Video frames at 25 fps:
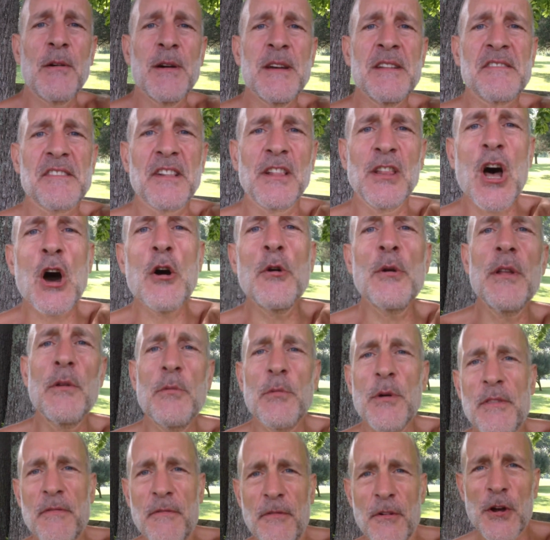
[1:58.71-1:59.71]
is loaded
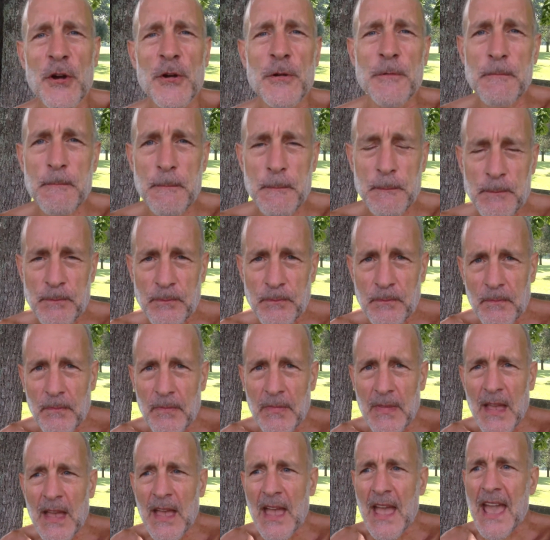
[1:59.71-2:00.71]
with fruit.
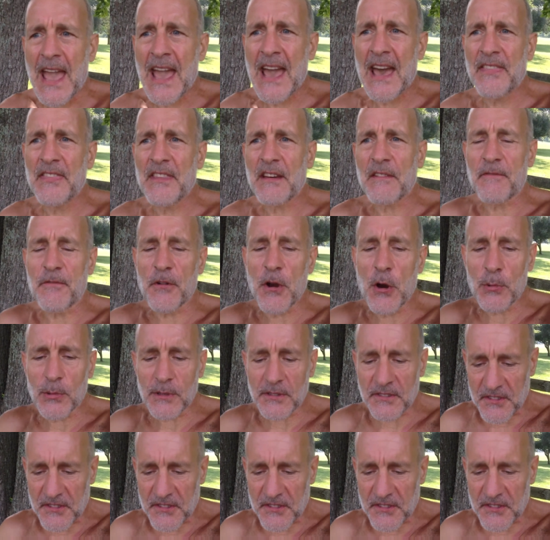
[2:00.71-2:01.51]
And the fruit will